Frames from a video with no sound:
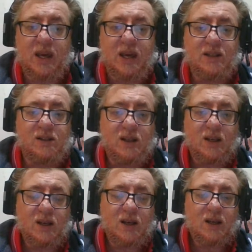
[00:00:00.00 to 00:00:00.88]
is
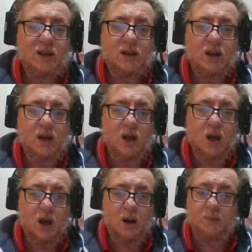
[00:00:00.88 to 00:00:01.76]

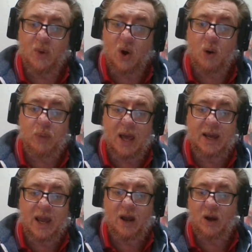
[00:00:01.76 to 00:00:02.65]
I'm not a
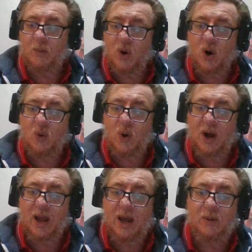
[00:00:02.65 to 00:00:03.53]
black hat, I'm not a
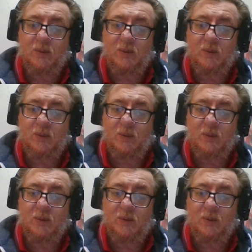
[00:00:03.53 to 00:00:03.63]
white hat,